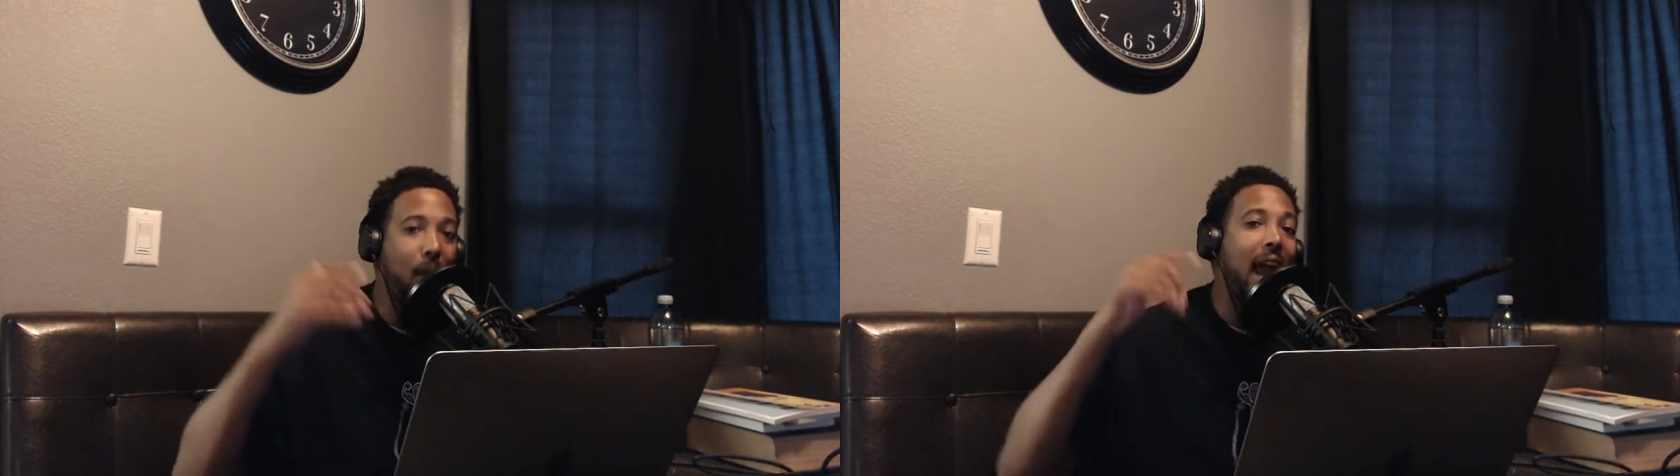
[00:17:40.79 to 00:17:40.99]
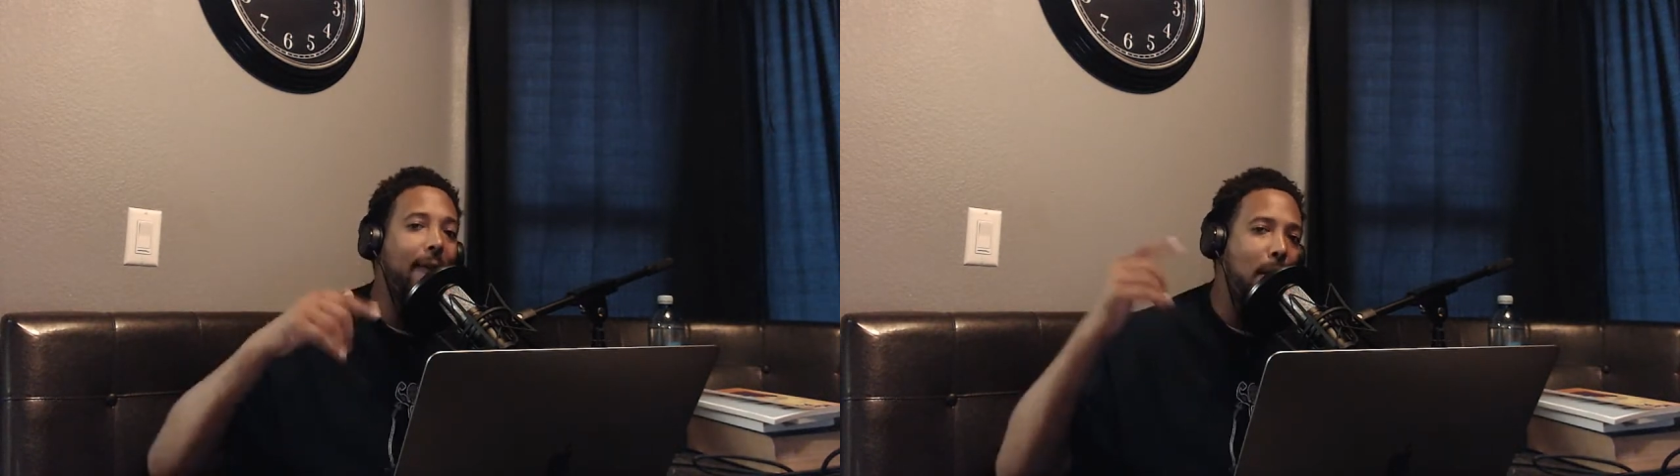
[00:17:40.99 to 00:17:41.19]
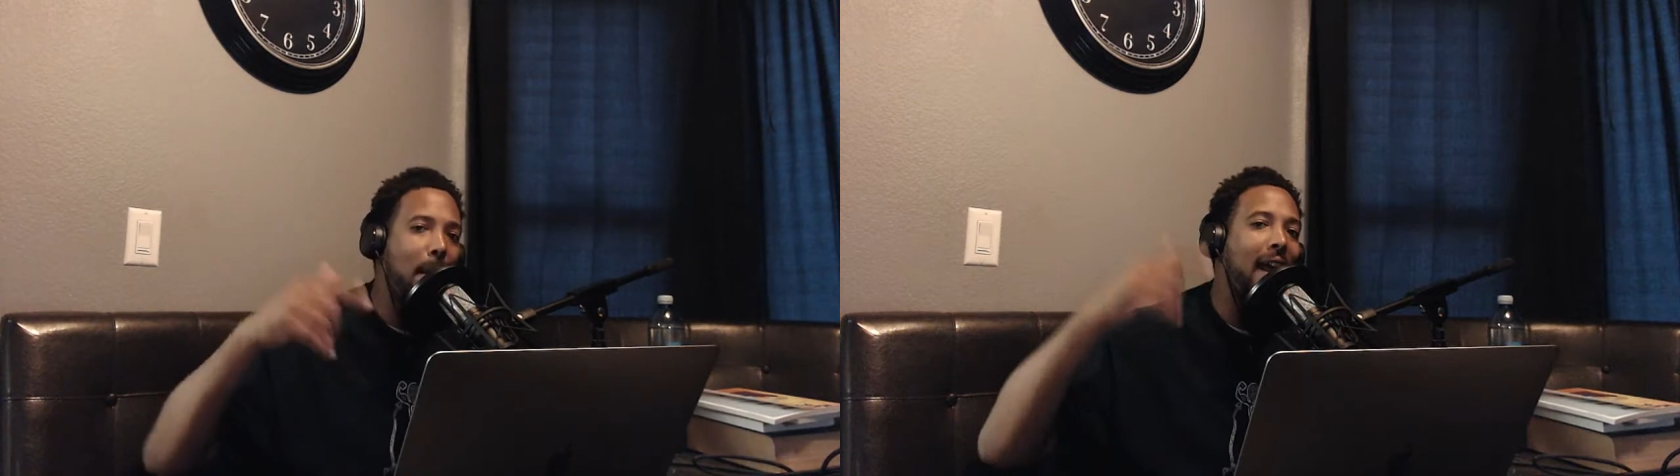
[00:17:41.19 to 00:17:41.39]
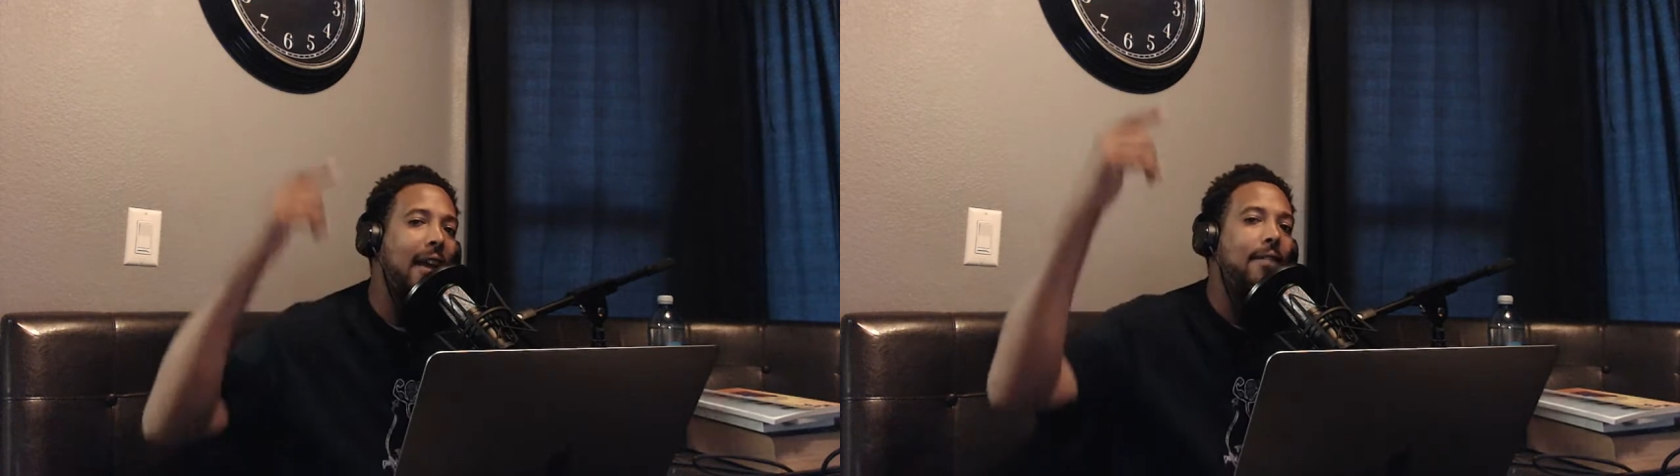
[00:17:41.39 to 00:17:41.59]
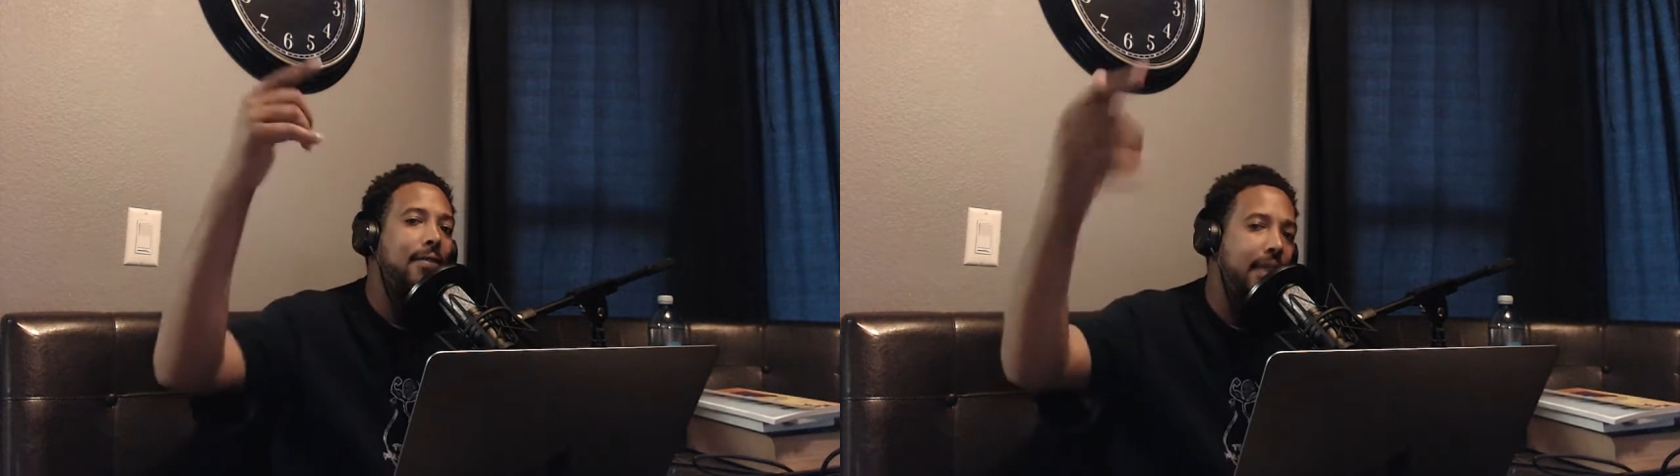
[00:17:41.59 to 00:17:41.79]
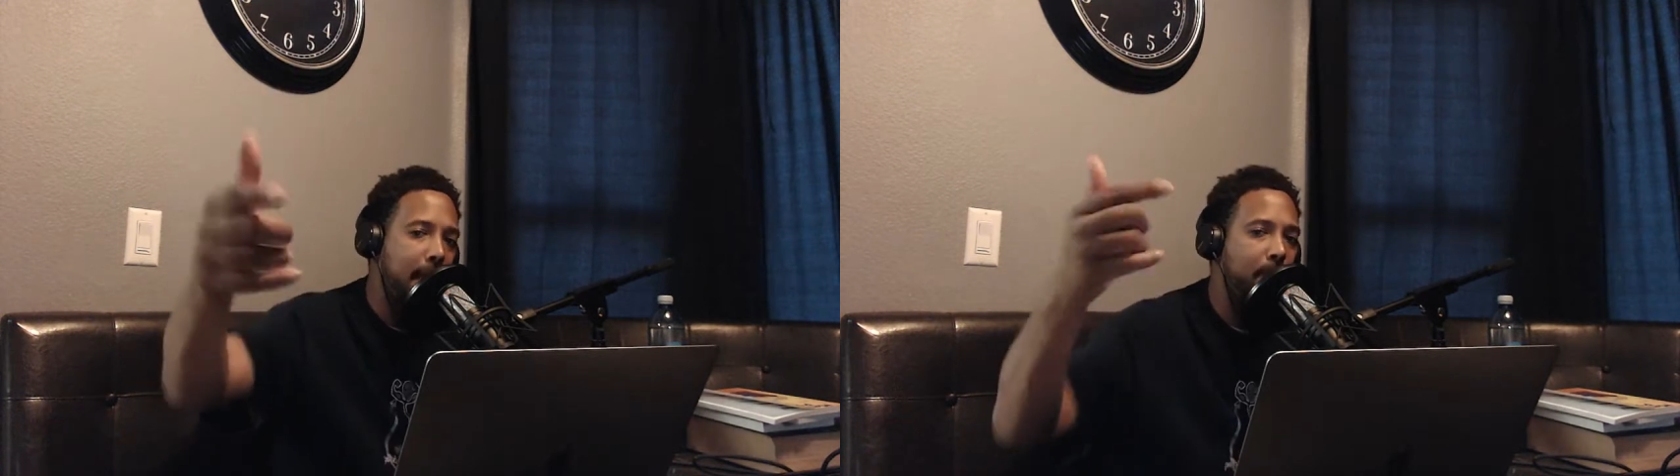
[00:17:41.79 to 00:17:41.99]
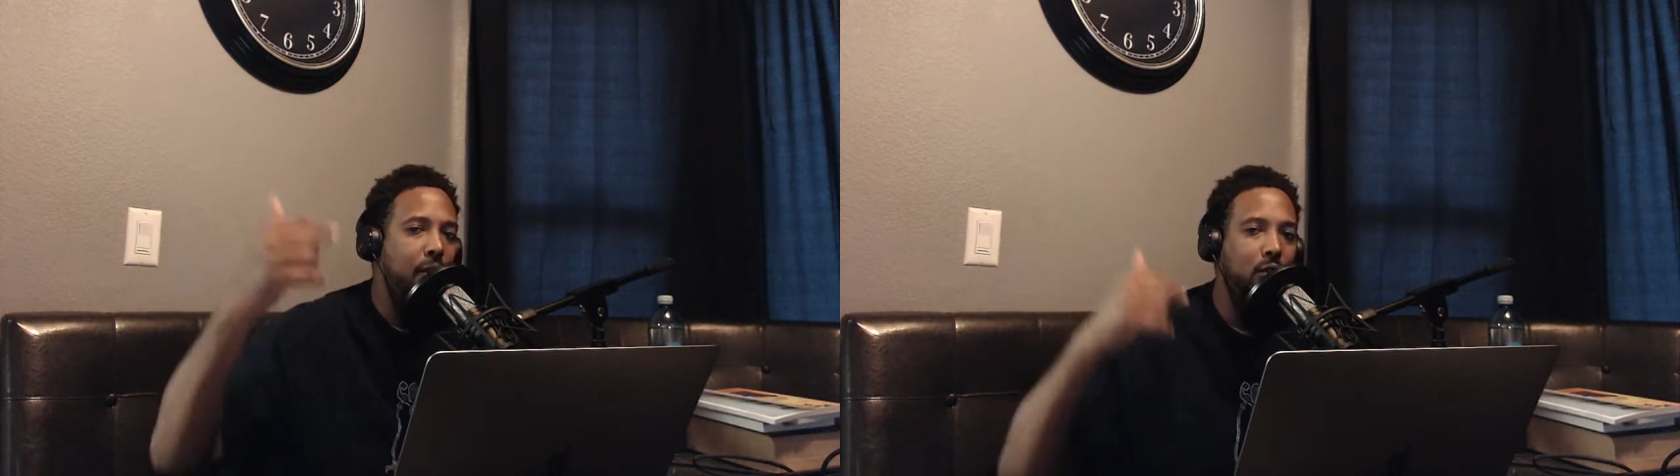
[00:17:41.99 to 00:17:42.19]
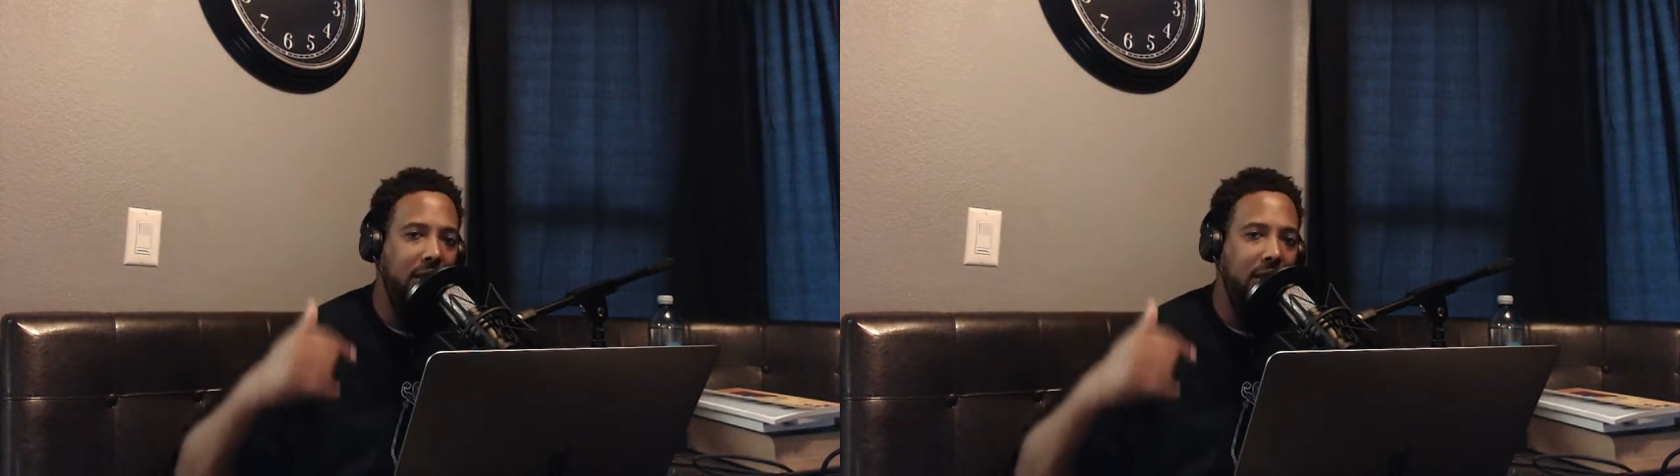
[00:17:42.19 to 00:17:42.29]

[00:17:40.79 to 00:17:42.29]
We have to make them feel